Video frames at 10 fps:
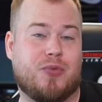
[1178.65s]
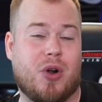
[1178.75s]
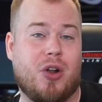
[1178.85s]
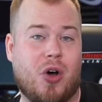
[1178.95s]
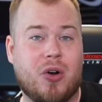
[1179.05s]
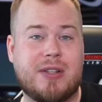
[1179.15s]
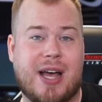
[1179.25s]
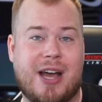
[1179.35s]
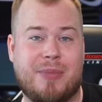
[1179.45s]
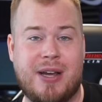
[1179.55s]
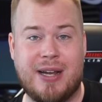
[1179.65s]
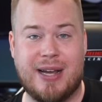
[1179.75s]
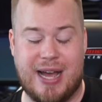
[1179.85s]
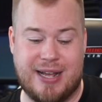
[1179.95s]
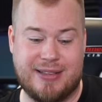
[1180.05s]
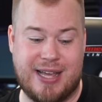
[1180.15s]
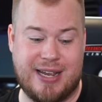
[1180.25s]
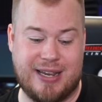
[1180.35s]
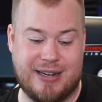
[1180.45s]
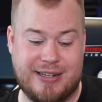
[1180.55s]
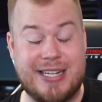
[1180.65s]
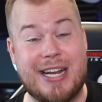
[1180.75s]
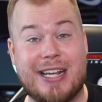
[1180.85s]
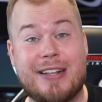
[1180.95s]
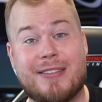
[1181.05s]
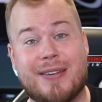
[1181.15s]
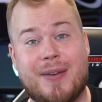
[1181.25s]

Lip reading: for a long time, and they did it.